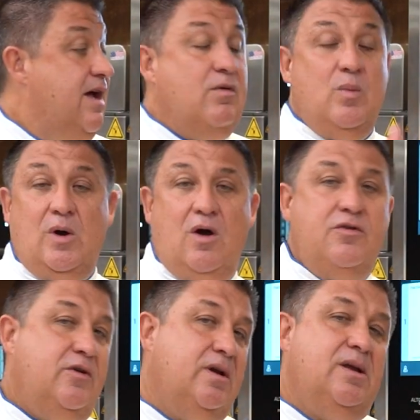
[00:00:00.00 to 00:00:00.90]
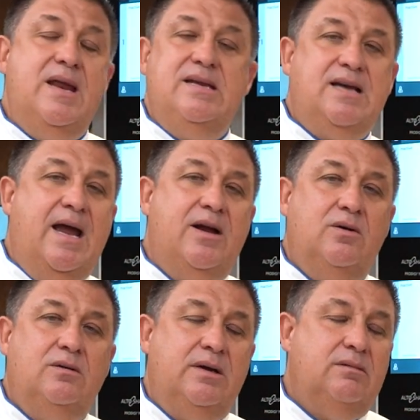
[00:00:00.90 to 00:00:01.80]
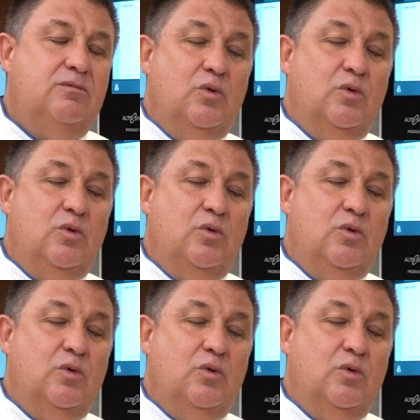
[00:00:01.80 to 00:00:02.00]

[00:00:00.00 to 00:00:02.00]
oven will go through the cleaning cycle.